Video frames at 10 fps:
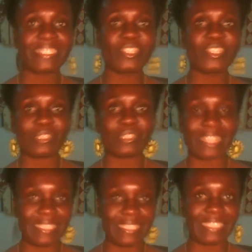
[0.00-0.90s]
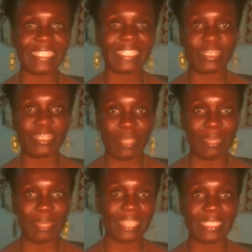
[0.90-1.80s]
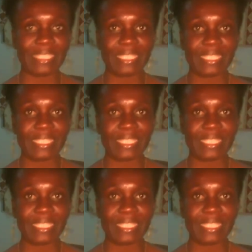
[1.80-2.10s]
your success in network marketing